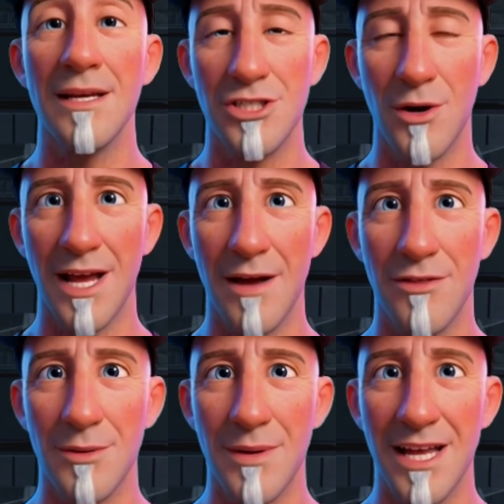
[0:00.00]
So
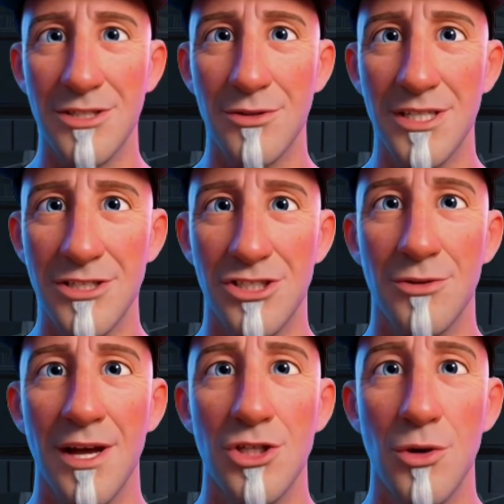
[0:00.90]
every placement is a
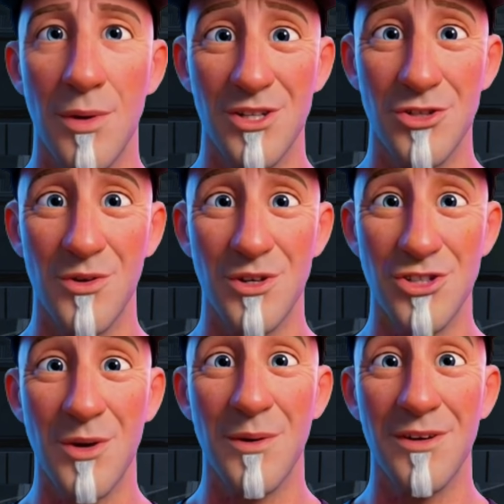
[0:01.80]
spatial puzzle on
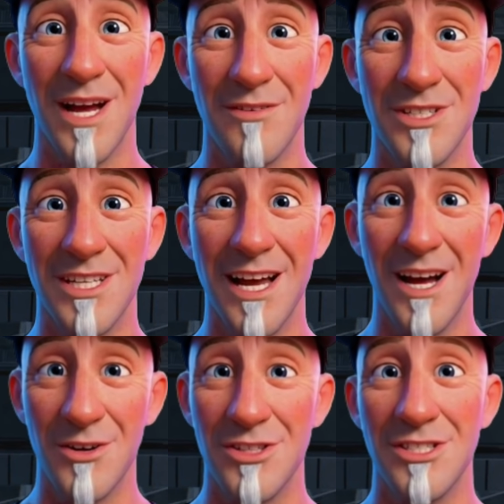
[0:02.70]
top of everything
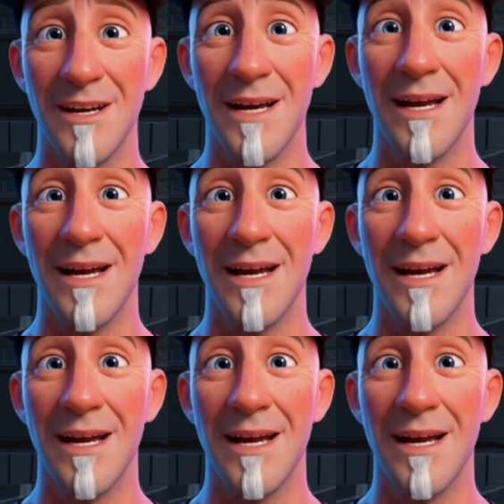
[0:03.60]
else.